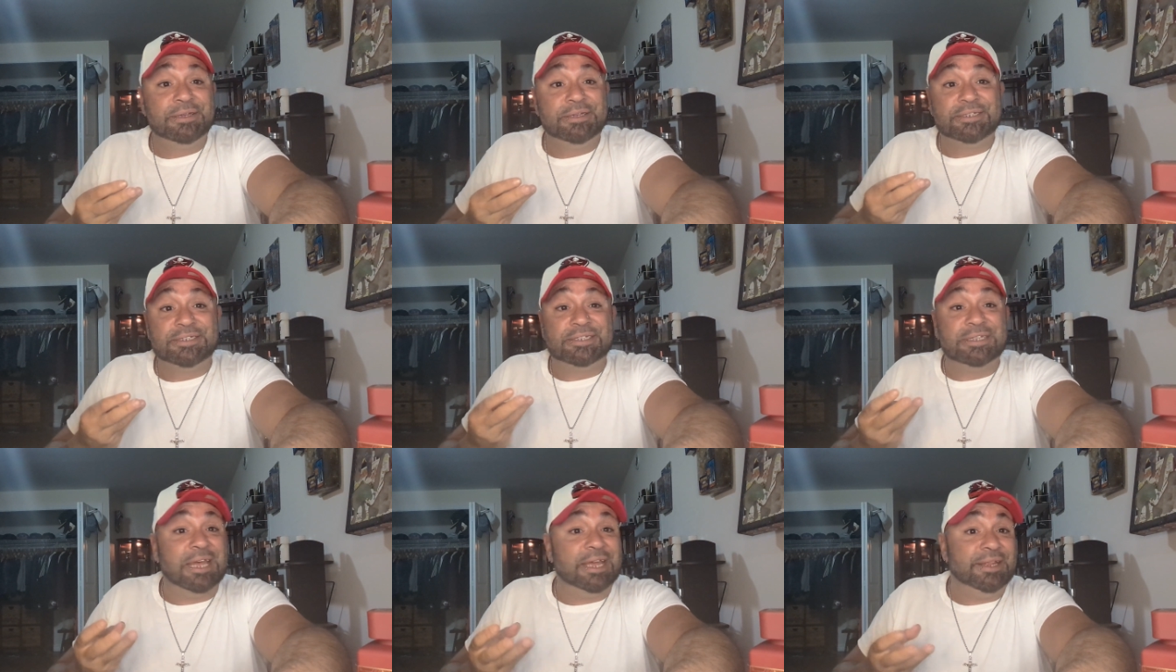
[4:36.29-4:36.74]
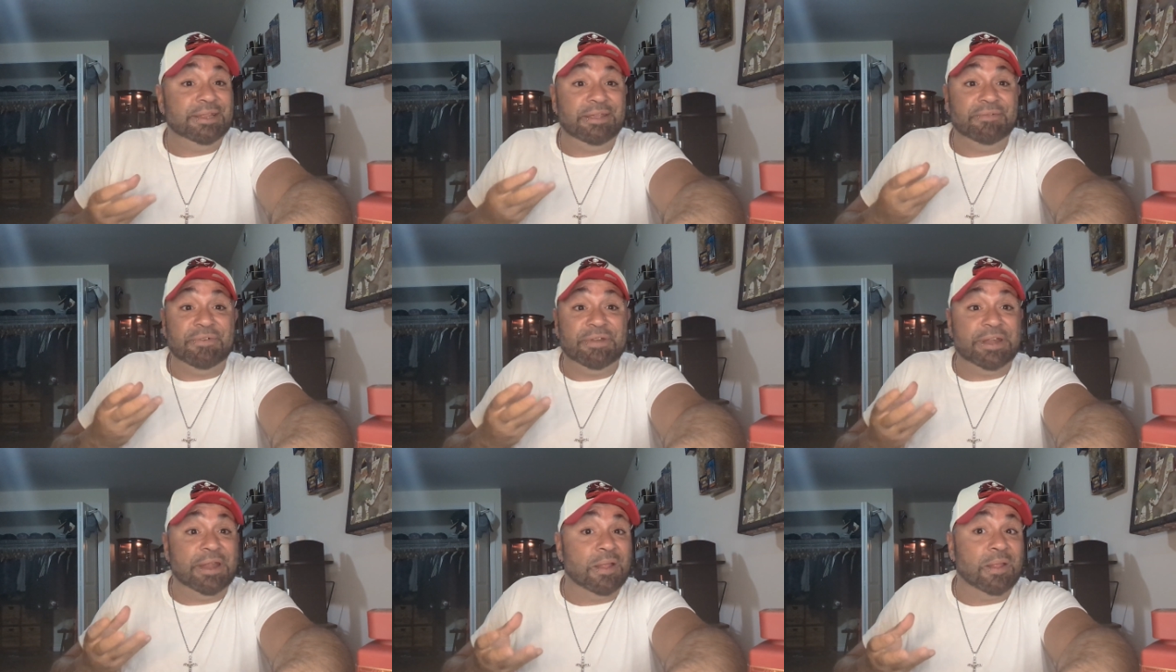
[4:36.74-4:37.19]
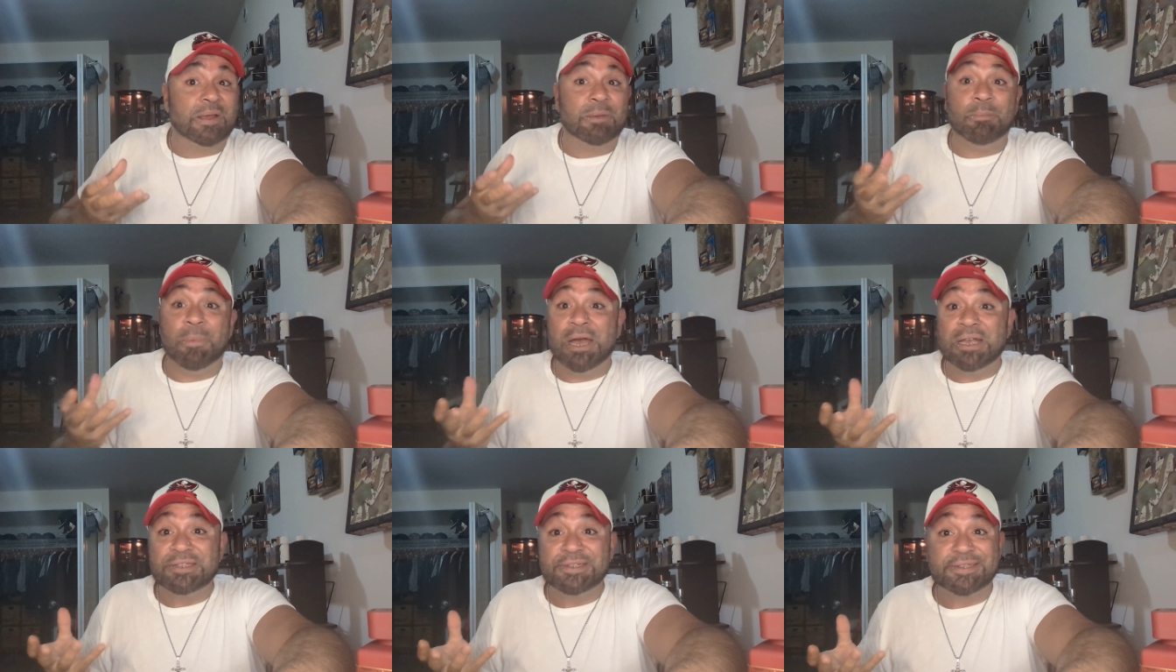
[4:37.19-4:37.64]
slightly vanilla
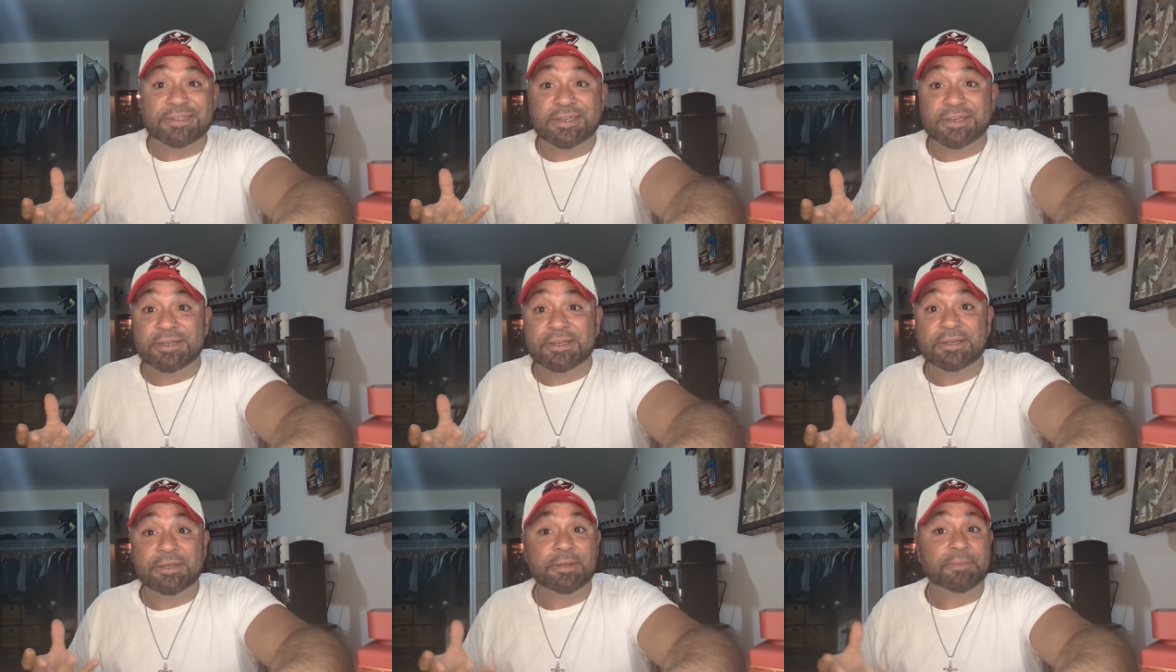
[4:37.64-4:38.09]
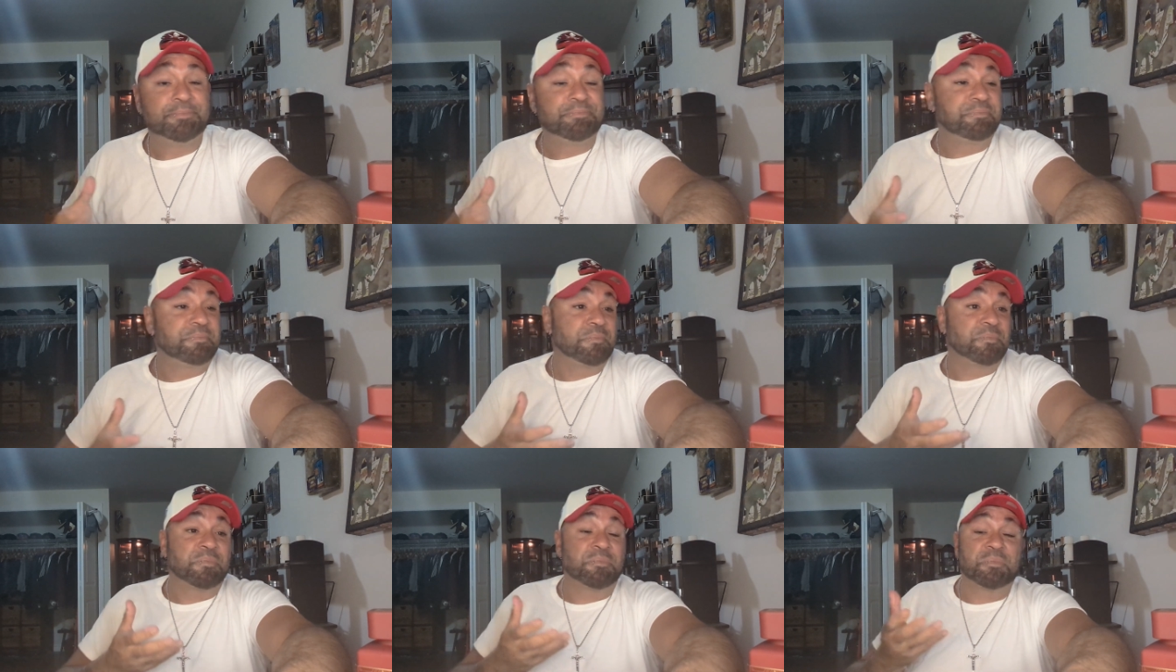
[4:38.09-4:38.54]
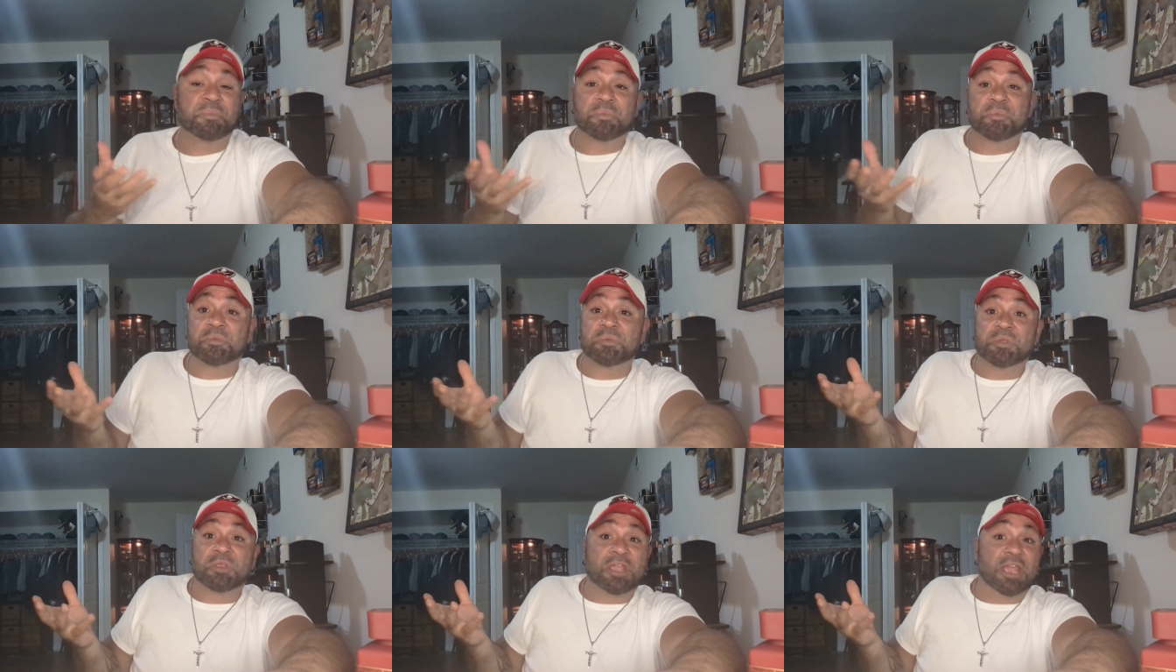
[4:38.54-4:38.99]
musk.
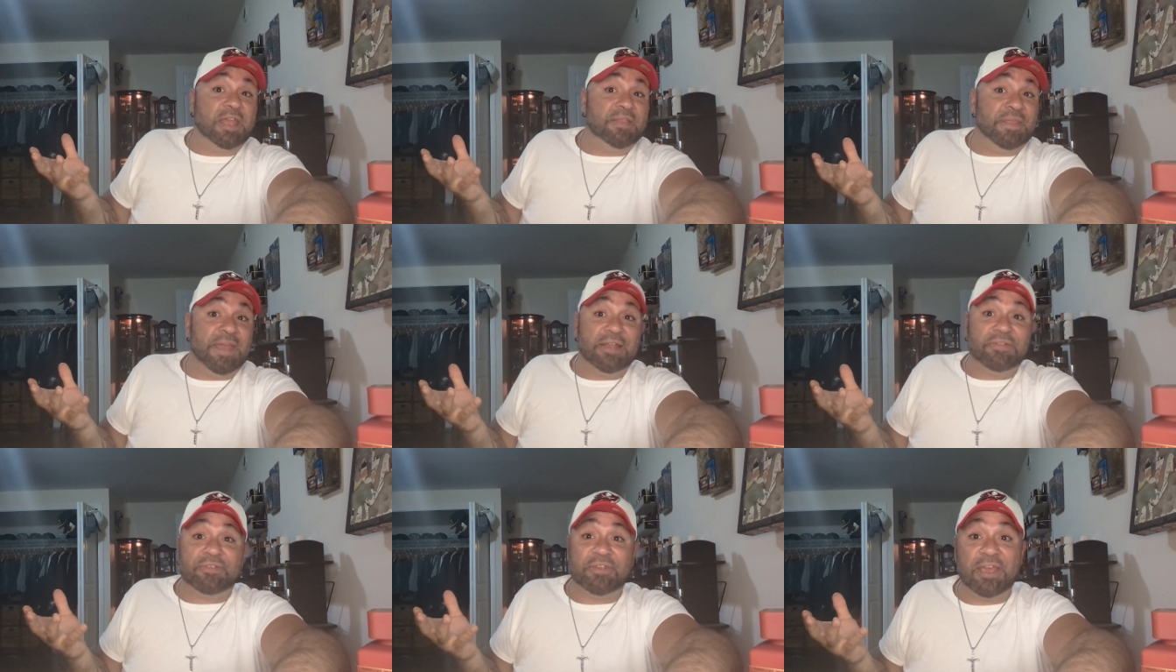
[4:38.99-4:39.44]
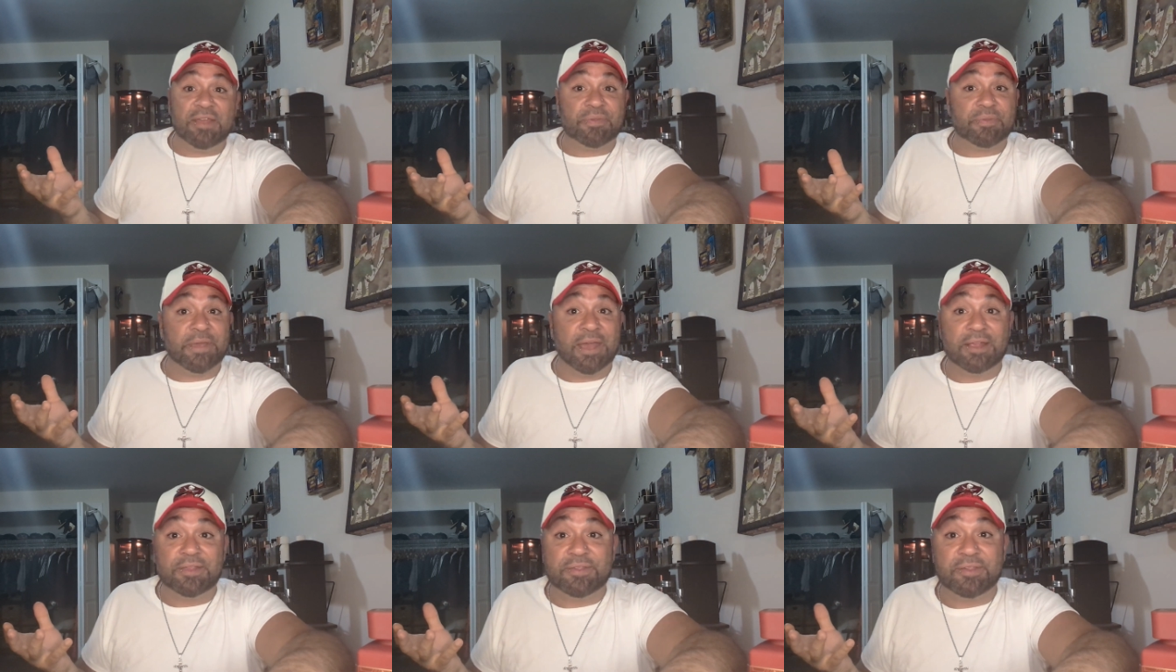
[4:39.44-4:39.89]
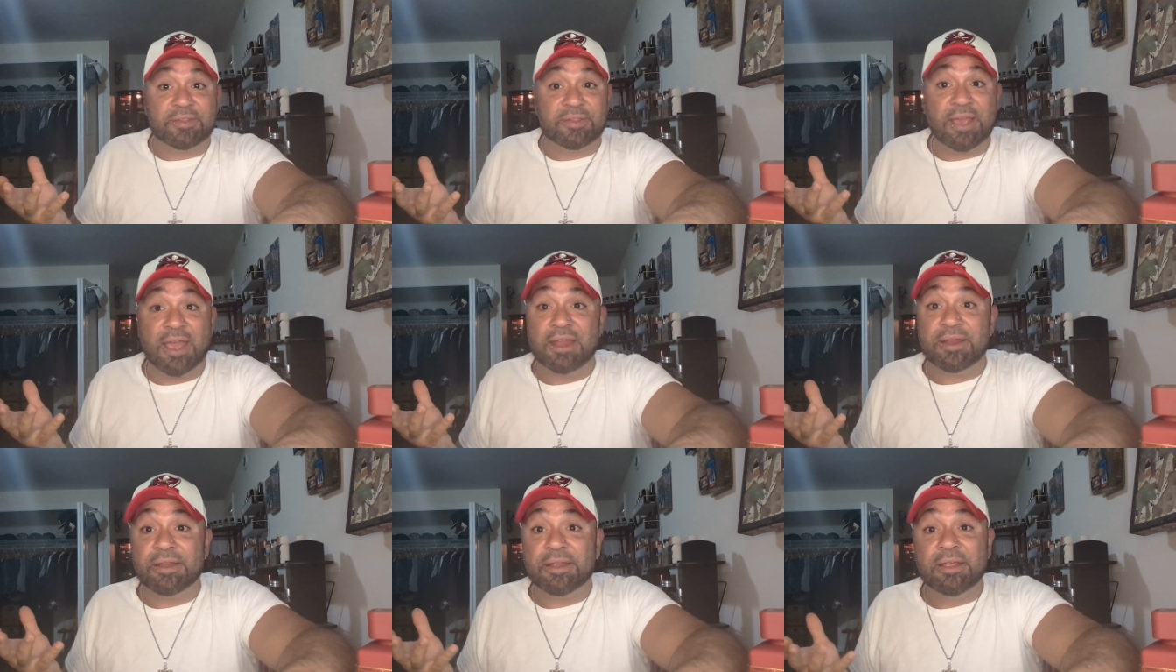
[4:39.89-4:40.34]
And that's it. That's the
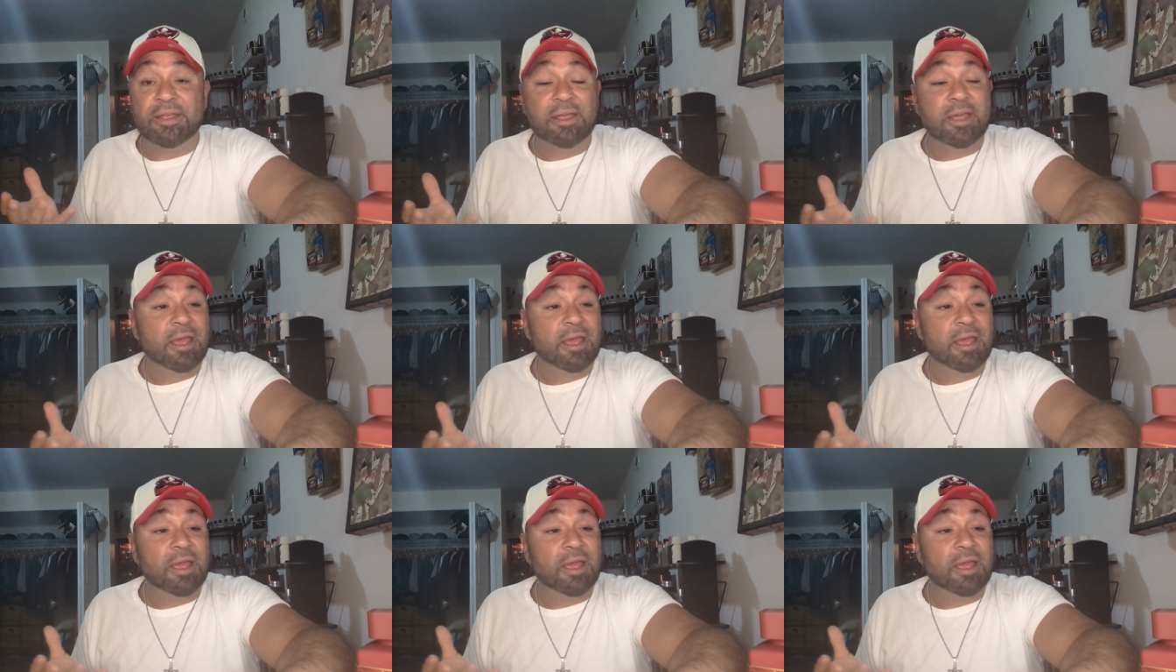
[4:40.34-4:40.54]
scent.